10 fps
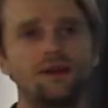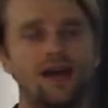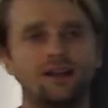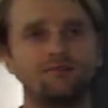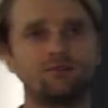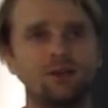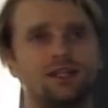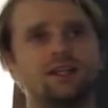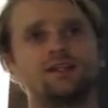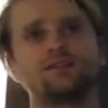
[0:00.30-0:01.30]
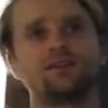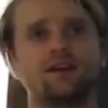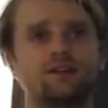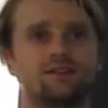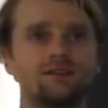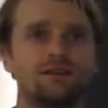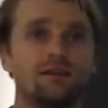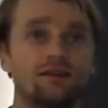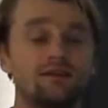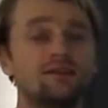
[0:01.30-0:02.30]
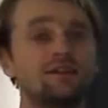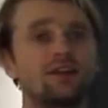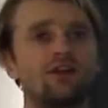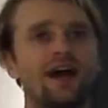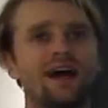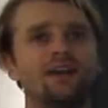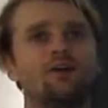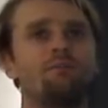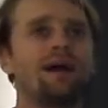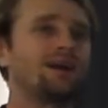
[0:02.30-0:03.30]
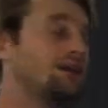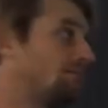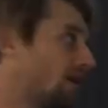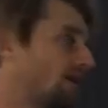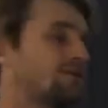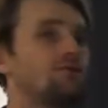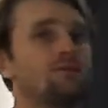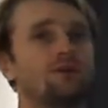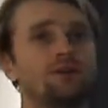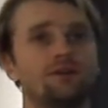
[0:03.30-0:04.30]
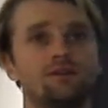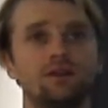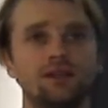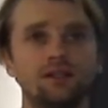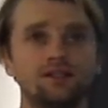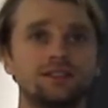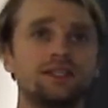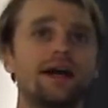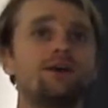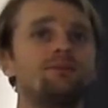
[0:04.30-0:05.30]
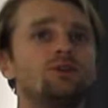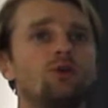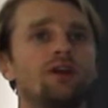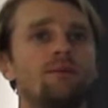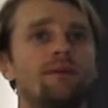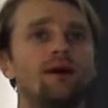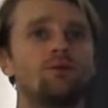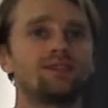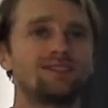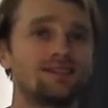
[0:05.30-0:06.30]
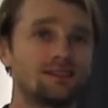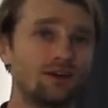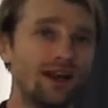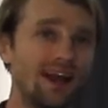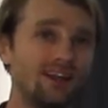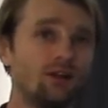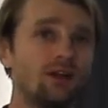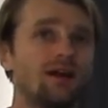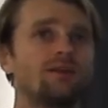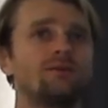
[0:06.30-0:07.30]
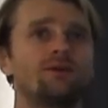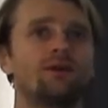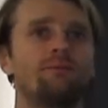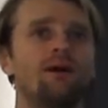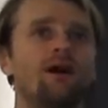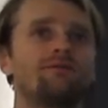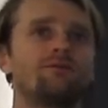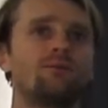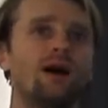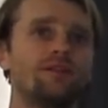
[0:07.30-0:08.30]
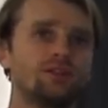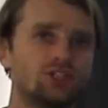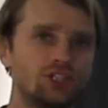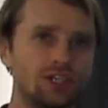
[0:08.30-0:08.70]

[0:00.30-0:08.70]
I'm Callan from Clearlight Designs. This is our Halo backlit bathroom mirror. Today we'll be talking about what sets our Halo lighted mirror apart from other